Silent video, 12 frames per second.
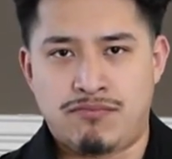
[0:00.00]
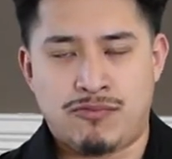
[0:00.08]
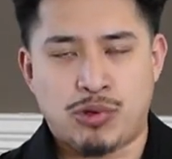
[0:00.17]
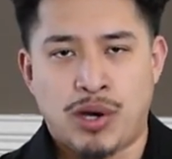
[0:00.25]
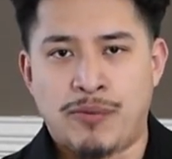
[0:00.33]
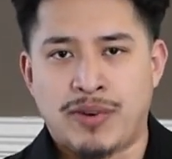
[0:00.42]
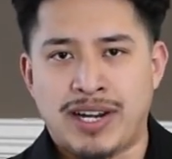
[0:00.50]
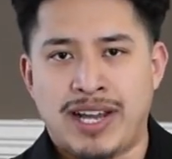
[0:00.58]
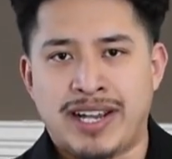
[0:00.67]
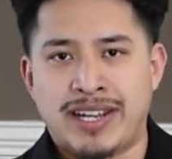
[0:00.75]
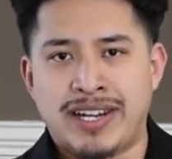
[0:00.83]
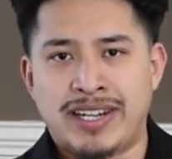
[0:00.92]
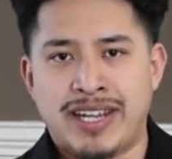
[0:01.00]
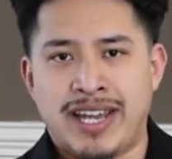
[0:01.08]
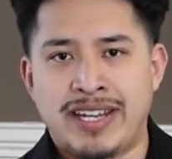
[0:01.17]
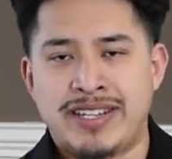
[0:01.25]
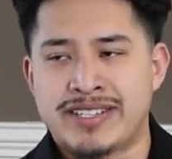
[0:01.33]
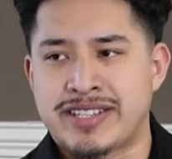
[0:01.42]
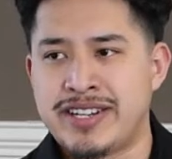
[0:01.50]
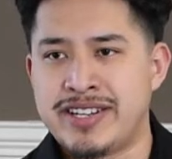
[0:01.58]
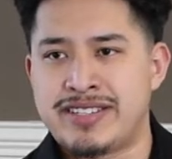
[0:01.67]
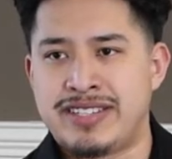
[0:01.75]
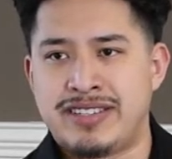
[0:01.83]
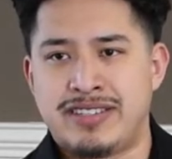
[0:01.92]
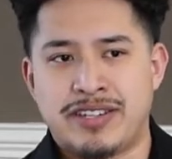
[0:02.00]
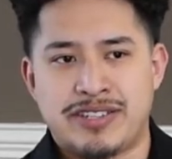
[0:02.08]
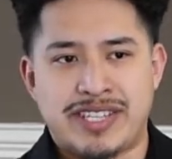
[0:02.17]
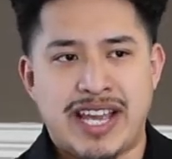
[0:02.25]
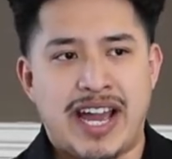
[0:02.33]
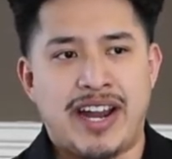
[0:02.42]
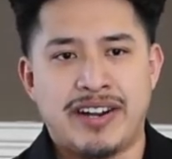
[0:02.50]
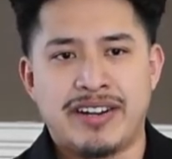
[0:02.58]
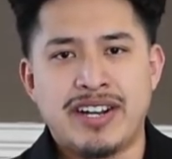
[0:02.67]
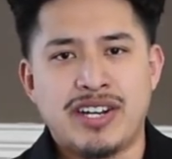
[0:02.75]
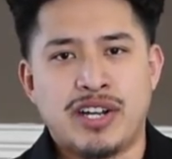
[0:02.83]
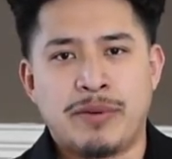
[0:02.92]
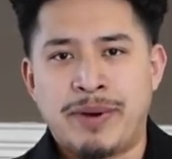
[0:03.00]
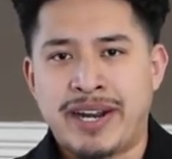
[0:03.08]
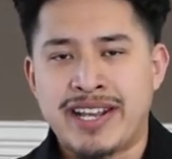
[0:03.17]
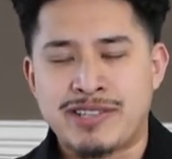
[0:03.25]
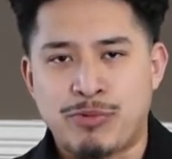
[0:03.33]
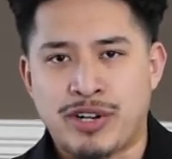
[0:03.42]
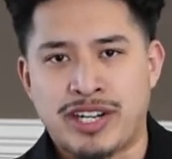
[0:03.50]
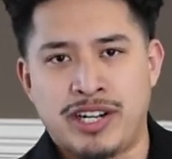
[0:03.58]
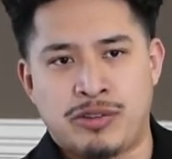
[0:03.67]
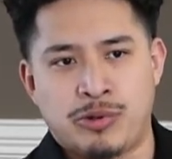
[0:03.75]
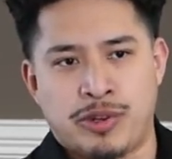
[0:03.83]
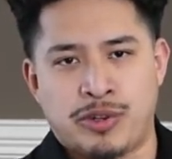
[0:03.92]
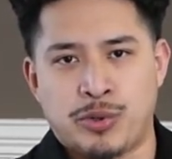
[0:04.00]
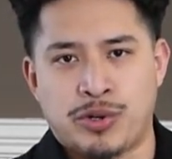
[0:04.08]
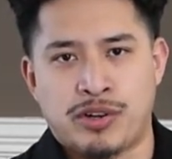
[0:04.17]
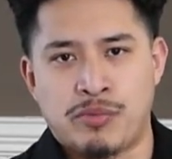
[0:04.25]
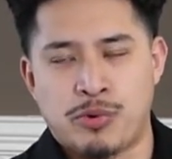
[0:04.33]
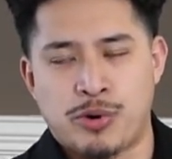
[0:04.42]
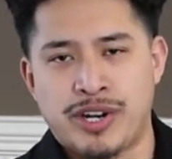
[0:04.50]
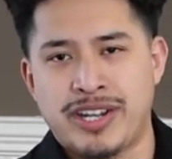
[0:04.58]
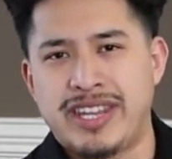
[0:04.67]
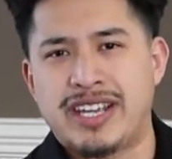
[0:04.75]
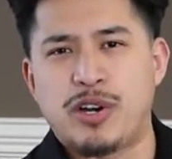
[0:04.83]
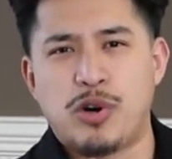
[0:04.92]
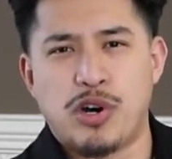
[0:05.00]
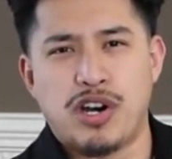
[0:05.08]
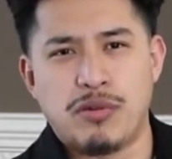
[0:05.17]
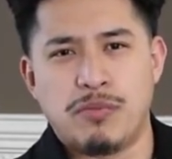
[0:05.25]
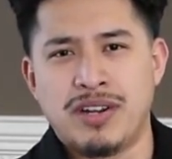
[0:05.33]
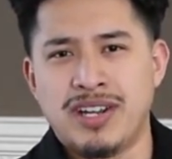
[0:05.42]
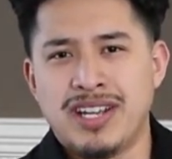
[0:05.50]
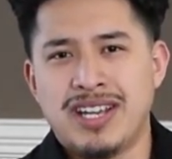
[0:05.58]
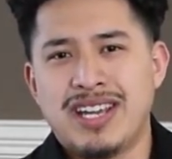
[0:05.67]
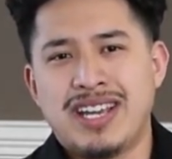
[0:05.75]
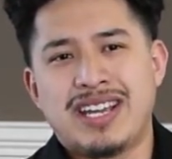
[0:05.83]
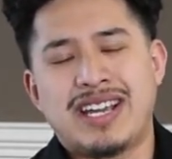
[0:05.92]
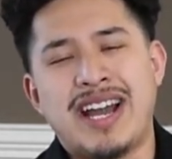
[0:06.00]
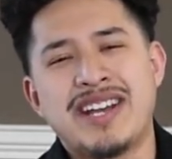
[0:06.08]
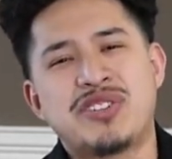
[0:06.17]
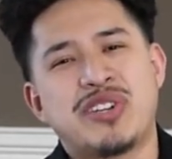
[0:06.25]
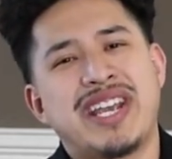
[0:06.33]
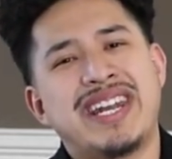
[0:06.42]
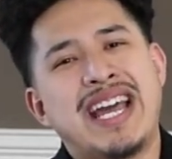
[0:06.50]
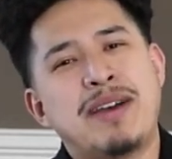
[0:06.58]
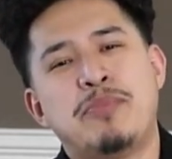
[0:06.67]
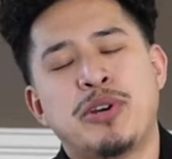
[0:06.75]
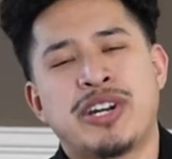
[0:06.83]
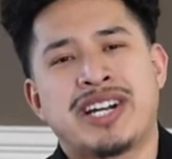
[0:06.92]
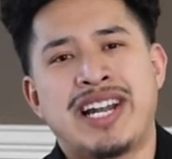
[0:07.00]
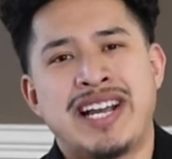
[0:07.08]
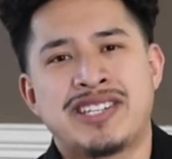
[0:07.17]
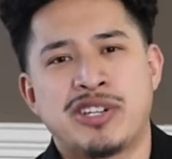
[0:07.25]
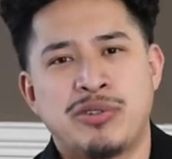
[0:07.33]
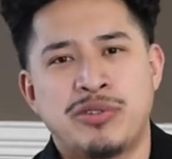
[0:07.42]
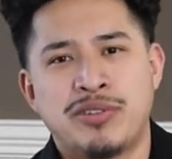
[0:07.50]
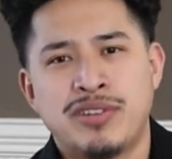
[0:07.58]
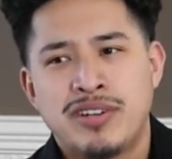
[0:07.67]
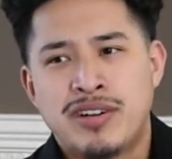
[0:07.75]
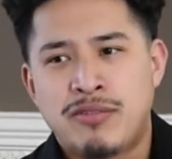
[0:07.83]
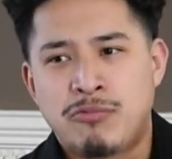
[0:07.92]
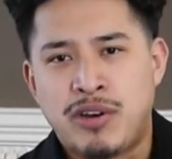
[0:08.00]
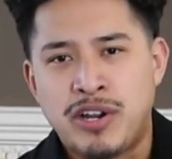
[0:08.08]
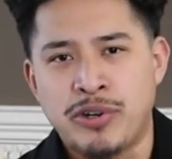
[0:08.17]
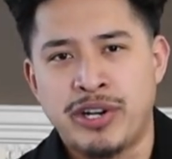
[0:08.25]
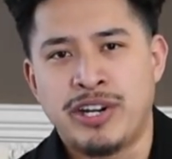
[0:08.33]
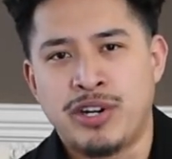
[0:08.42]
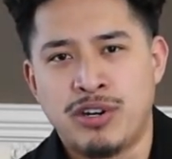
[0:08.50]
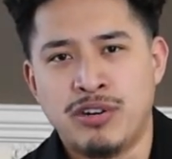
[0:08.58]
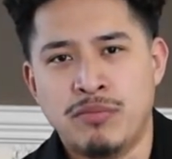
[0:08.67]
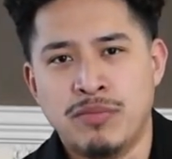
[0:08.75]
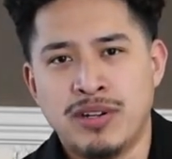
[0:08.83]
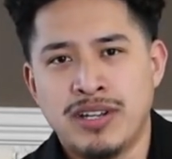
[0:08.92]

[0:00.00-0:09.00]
12 o'clock in the day just because they're tired. Nobody has walked in through the door in the morning. They go home. Guys, you cannot build a clientele while you're at home.